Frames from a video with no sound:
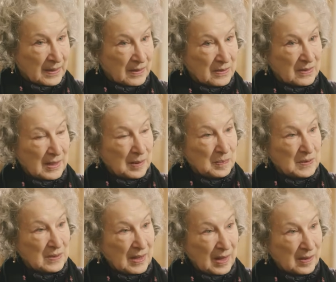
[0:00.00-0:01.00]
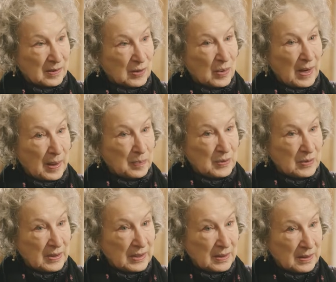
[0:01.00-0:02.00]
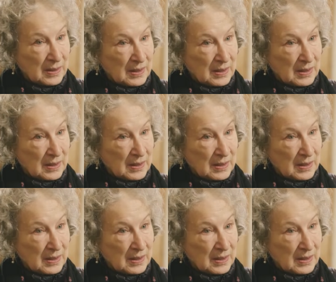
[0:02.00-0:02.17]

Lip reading: His name is Anne Crabtree.